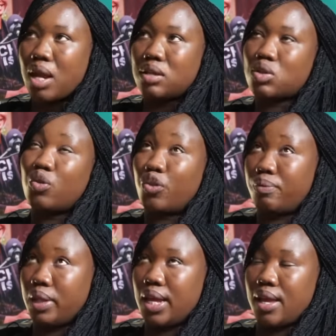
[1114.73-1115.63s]
So
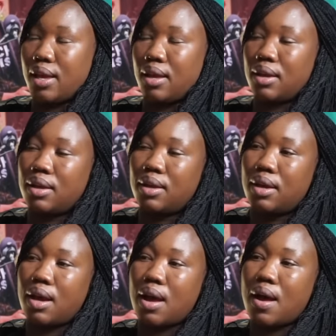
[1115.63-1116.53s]
from there,
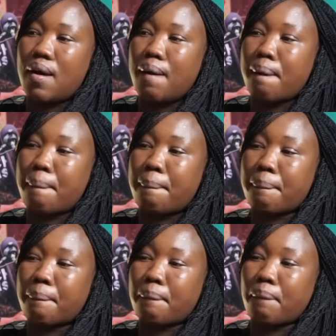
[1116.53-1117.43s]
I
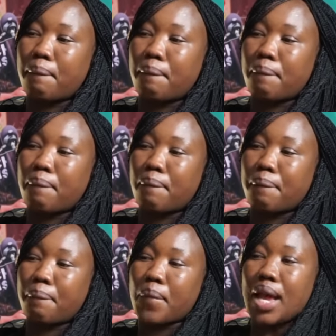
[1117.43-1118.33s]

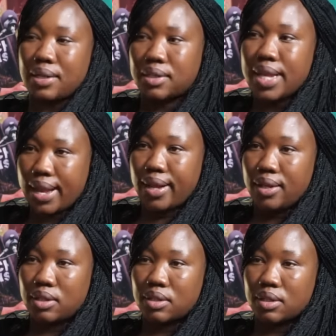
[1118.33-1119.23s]

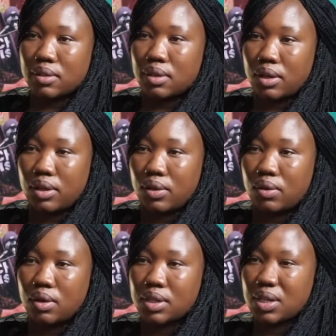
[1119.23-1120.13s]
stayed, you know,
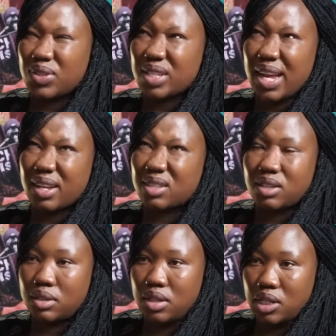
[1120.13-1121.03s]
because I was like
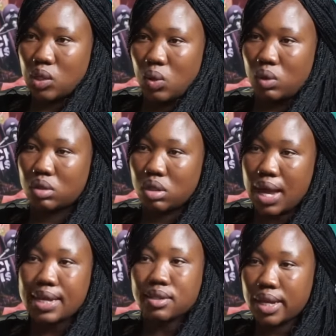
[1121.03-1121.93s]
16 years old.
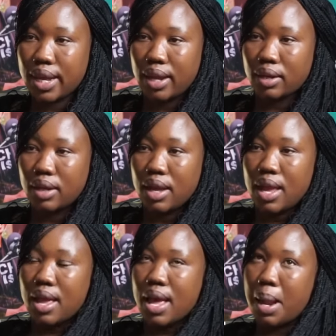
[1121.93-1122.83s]
I stayed,
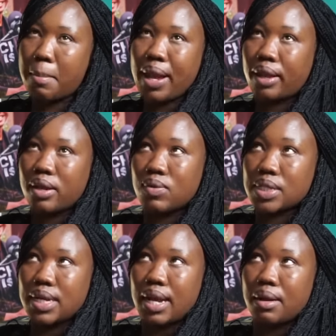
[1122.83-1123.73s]
and my granny
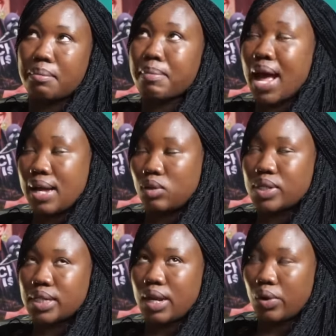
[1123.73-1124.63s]
was like, my aunt
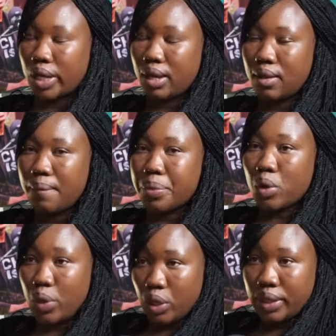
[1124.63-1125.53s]
was like, okay,
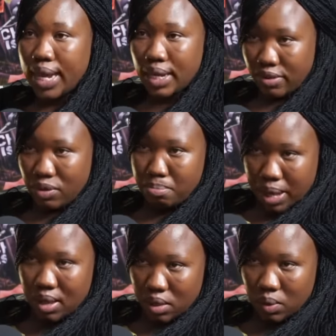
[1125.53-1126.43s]
when you're done giving
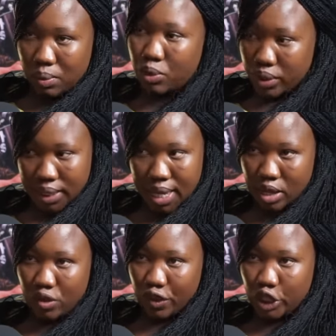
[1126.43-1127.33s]
birth, we'll take
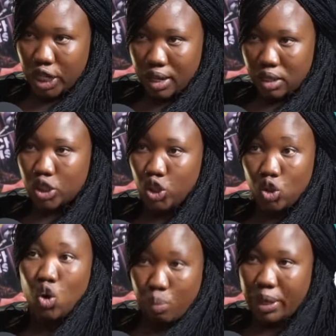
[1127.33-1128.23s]
care of the child. You
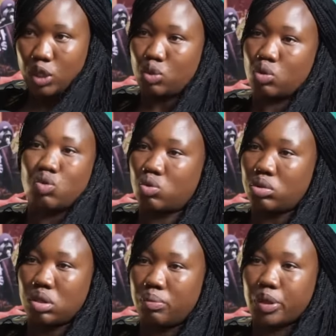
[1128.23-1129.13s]
go back to school
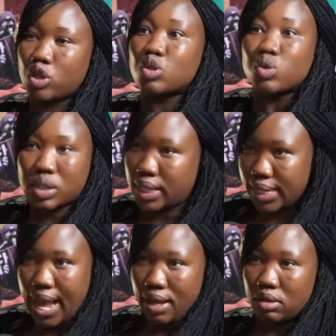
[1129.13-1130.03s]
because you're still
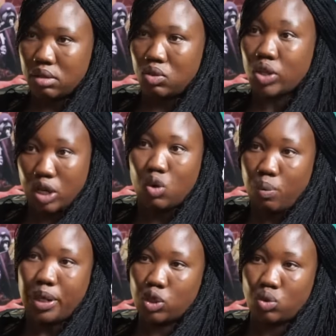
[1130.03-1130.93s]
young. You can go
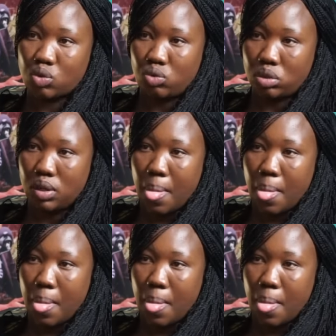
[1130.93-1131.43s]
back to school.